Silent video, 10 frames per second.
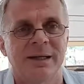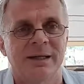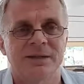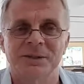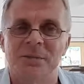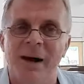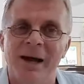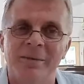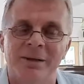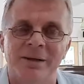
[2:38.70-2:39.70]
So the
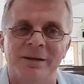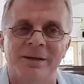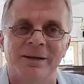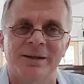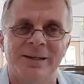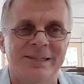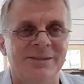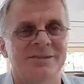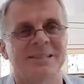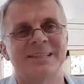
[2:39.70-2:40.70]
Bible is
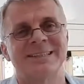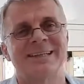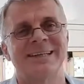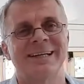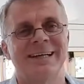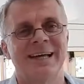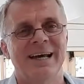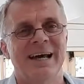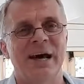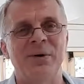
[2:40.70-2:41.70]
not just a
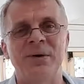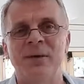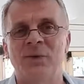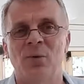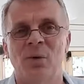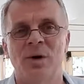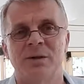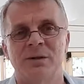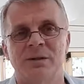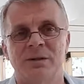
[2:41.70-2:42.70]
written word